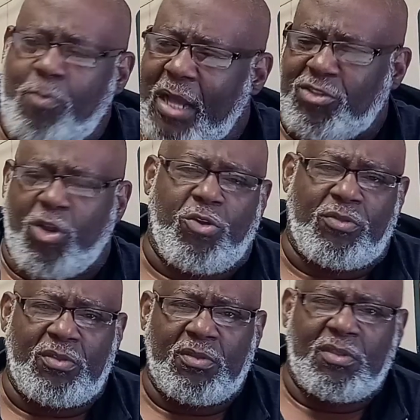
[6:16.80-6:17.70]
do my
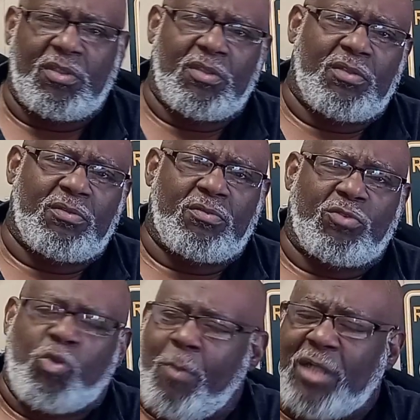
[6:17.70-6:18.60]
dirt,
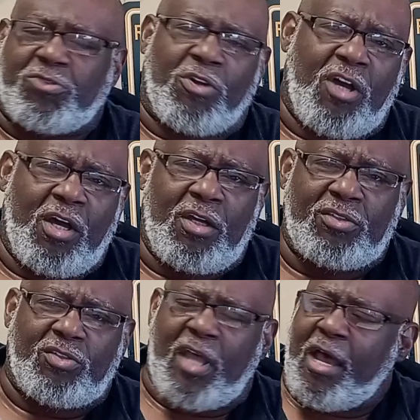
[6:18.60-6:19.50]
do my
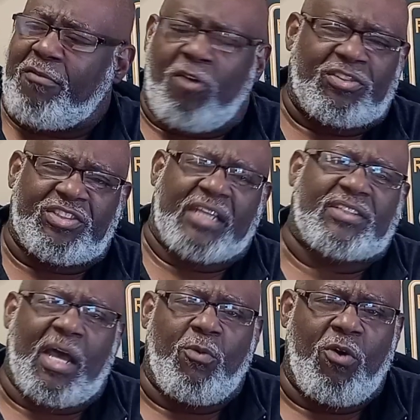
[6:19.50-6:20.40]
drugs, have all the
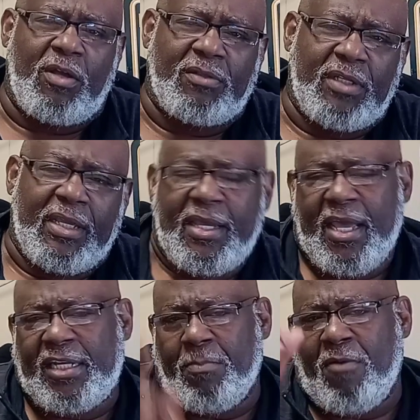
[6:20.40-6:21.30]
sex I want,
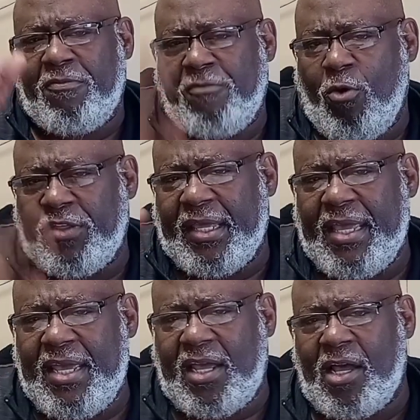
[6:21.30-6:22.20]
and then before the
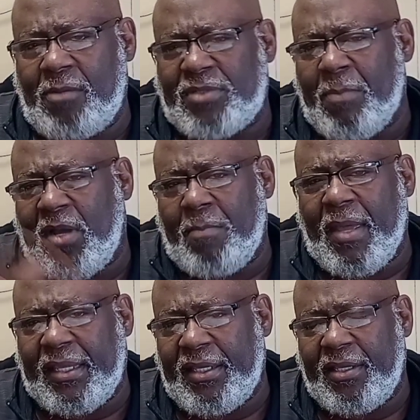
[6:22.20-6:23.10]
end comes, I'm going to come
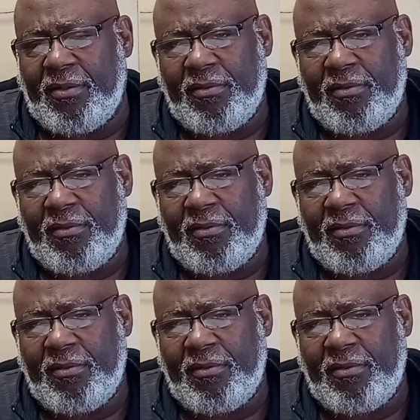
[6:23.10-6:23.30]
back in.